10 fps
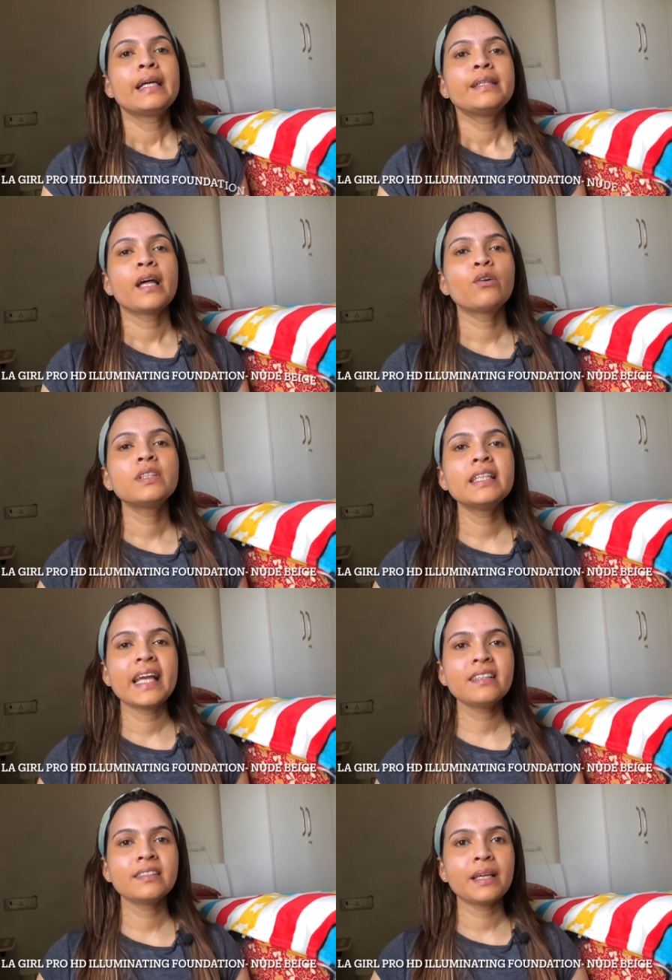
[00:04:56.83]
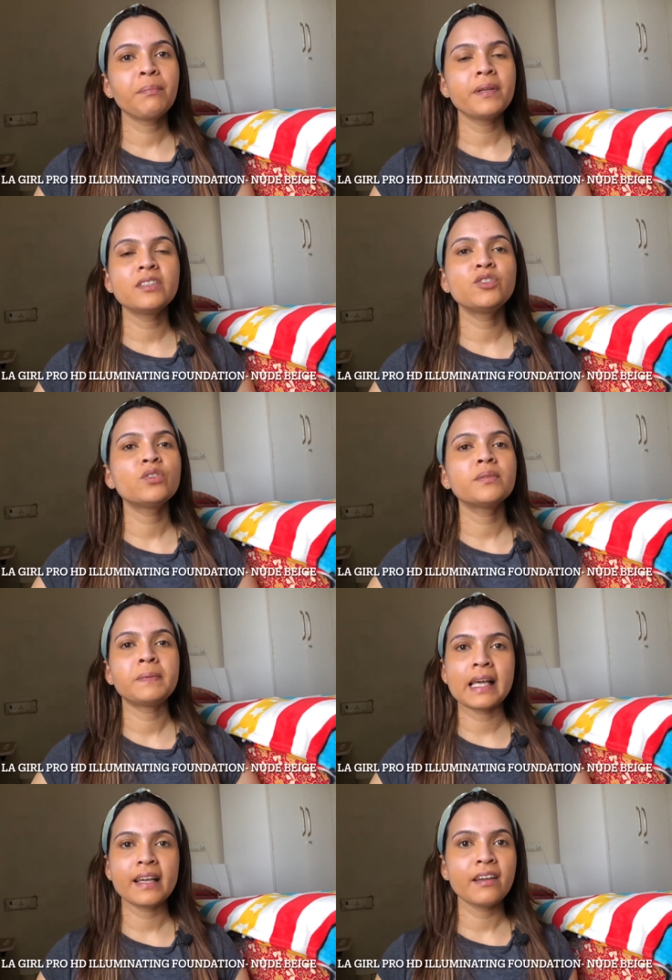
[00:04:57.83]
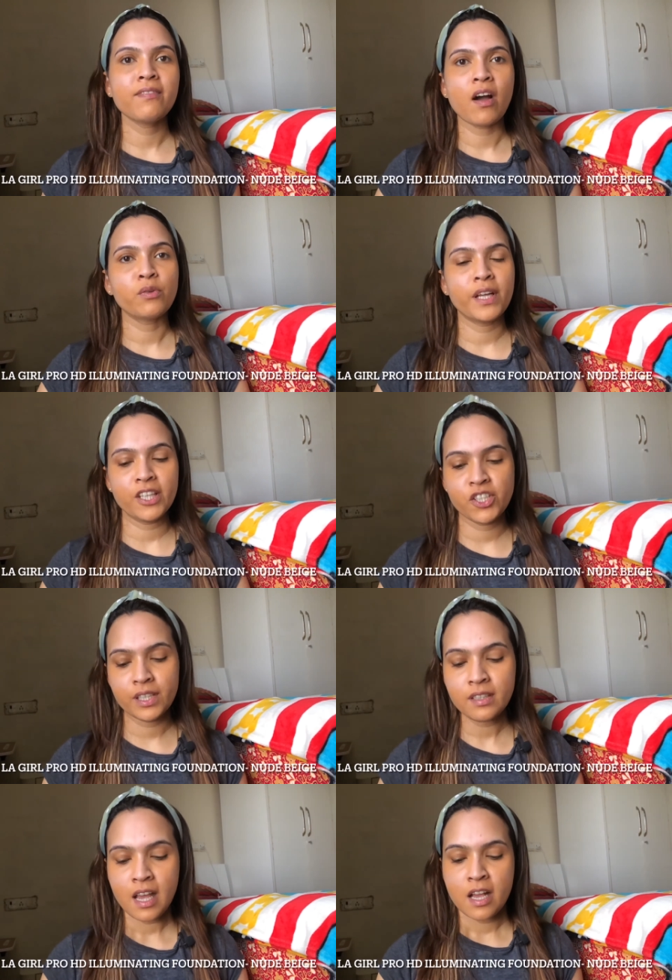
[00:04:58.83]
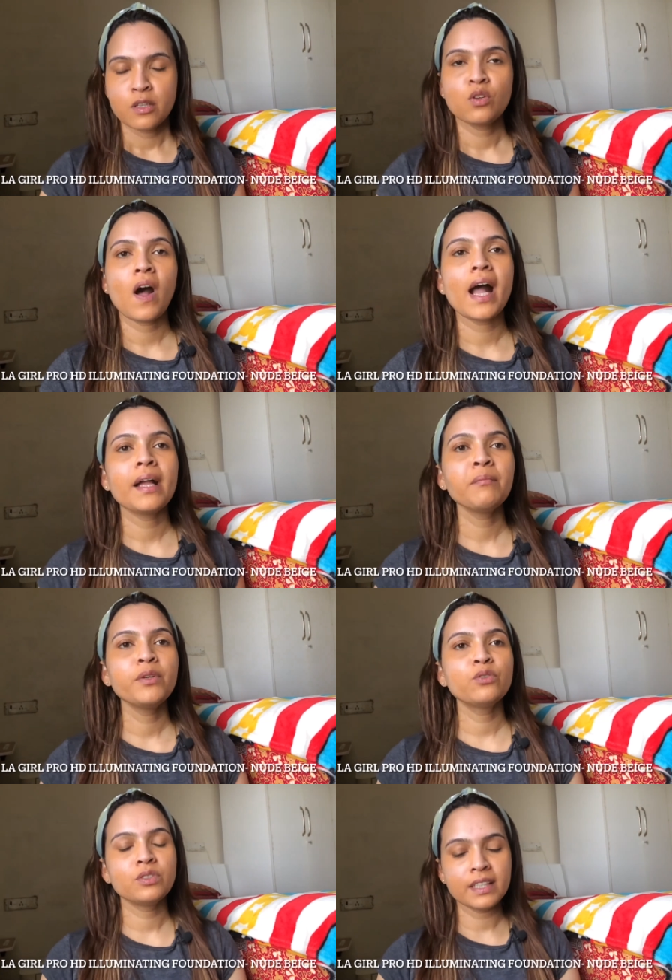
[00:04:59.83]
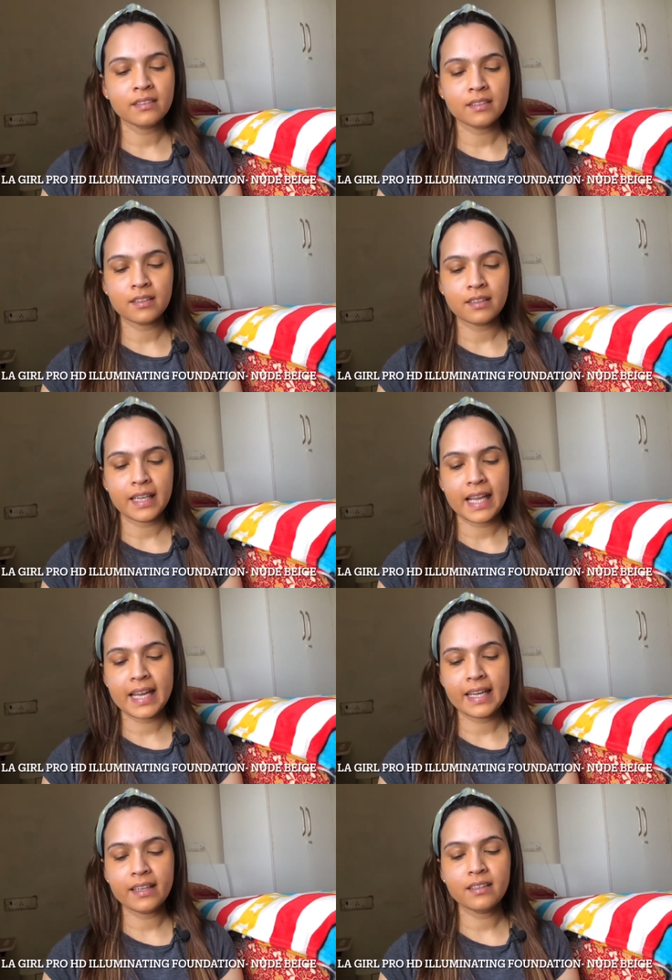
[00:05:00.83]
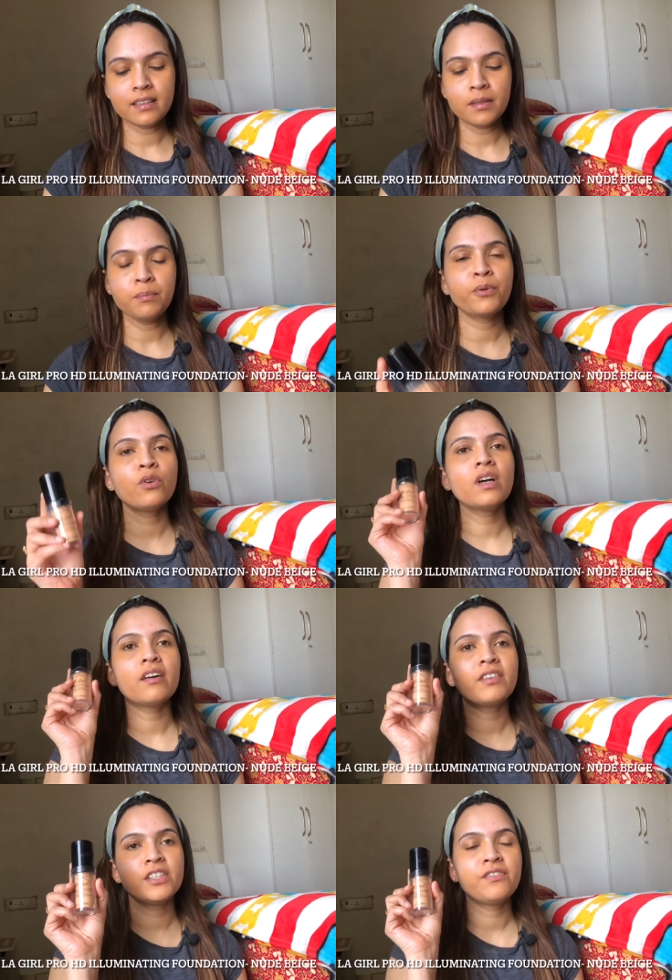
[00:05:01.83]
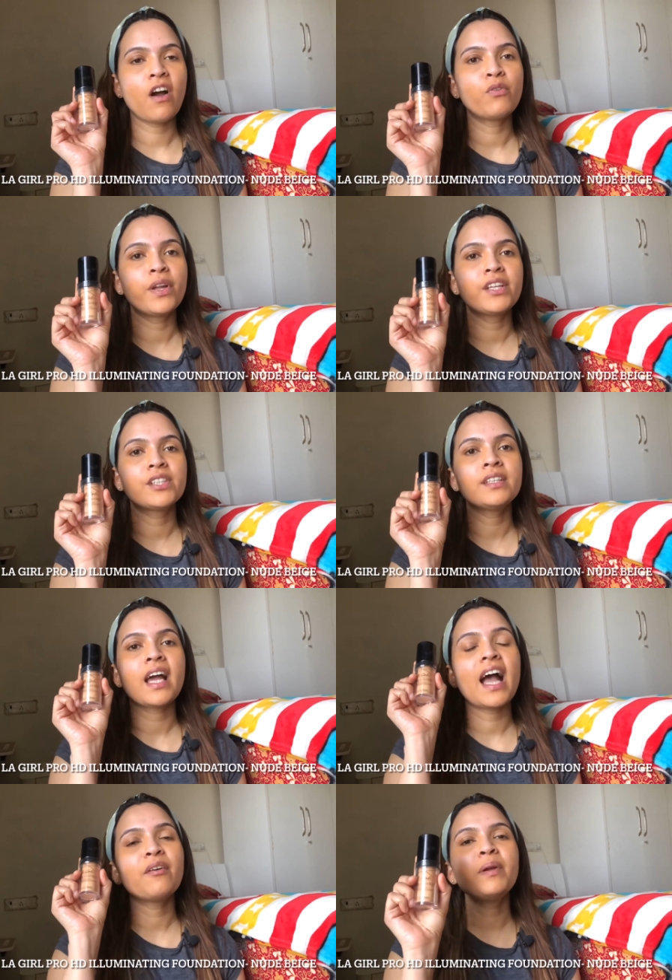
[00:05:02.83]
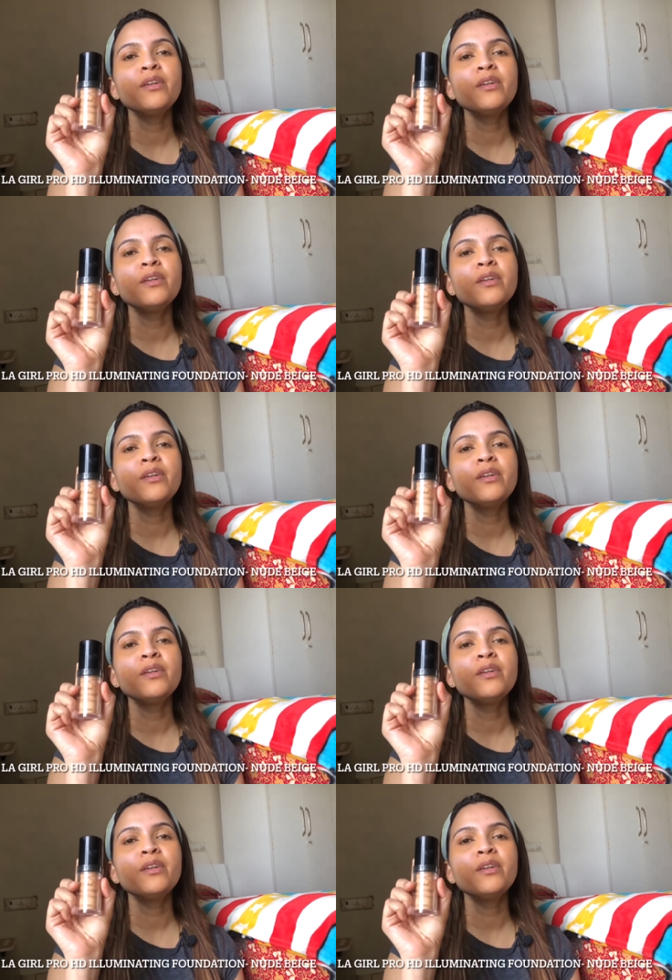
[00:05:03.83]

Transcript: Now the next step is to apply a foundation. So I am using the LA Girl Pro Coverage Foundation. I have been